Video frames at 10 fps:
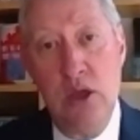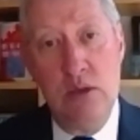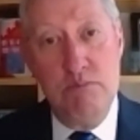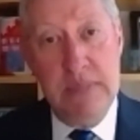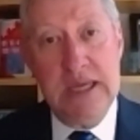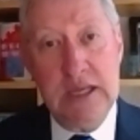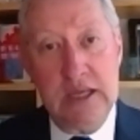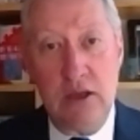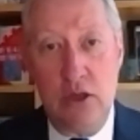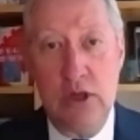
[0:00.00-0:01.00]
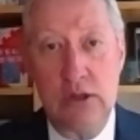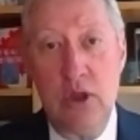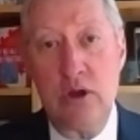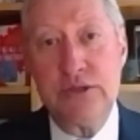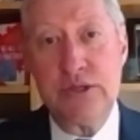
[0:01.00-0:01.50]
meaning the
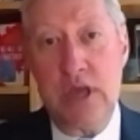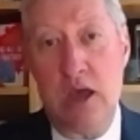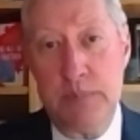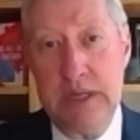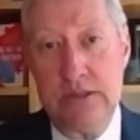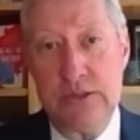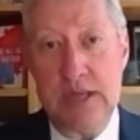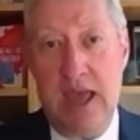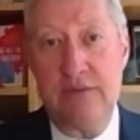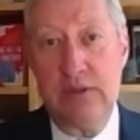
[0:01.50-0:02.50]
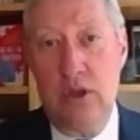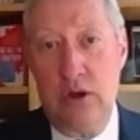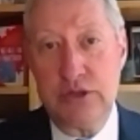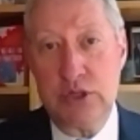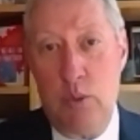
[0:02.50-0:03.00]
largest companies have the
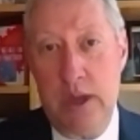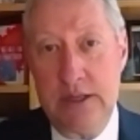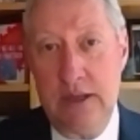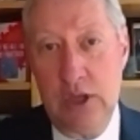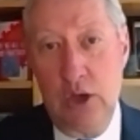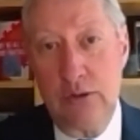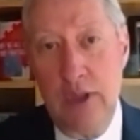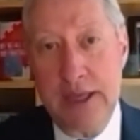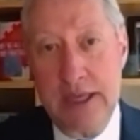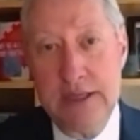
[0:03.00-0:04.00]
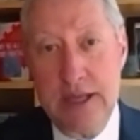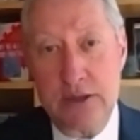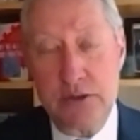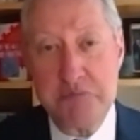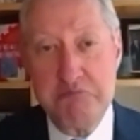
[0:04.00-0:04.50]
largest weight in the underlying
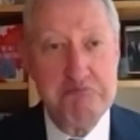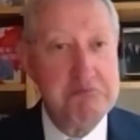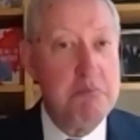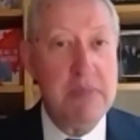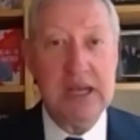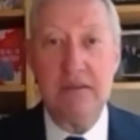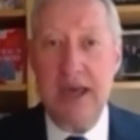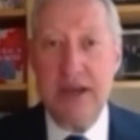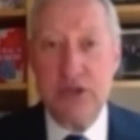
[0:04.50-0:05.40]
index. Made a lot of